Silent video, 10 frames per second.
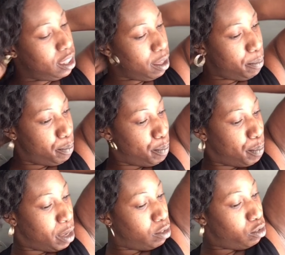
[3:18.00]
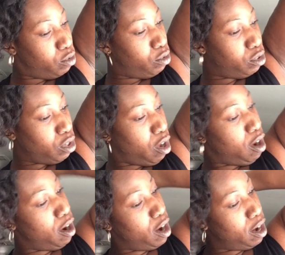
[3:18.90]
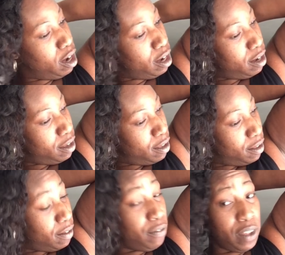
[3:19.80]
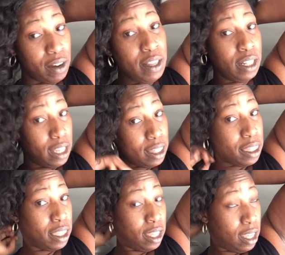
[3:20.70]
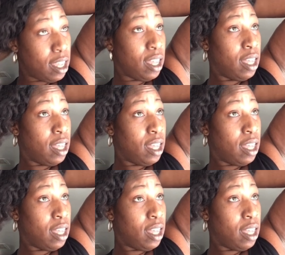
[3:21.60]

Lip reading: The bundles are very lengthy.